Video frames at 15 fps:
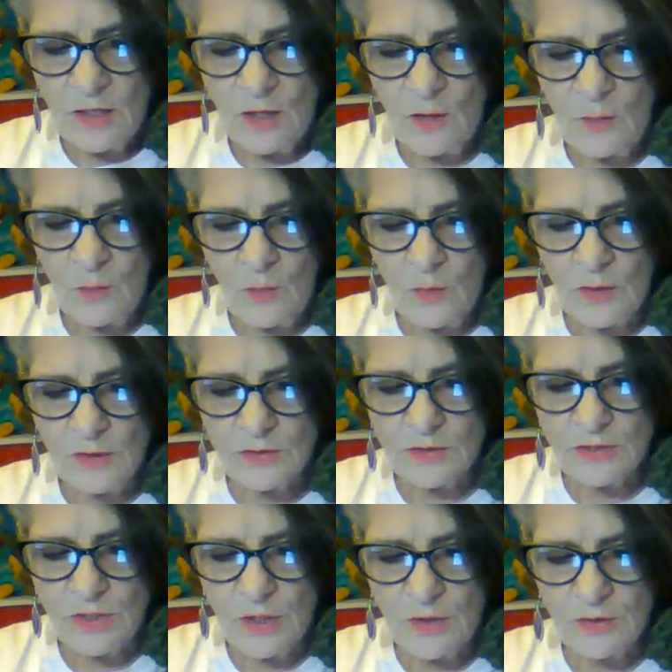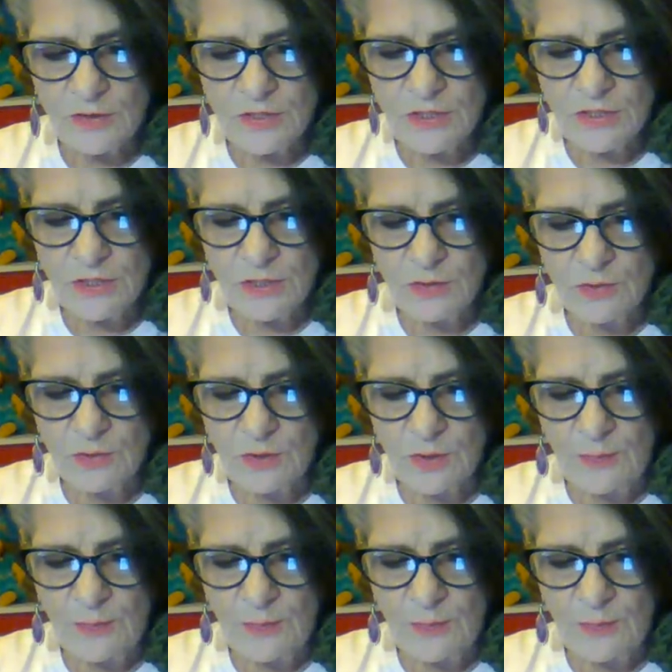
a worn dark suit,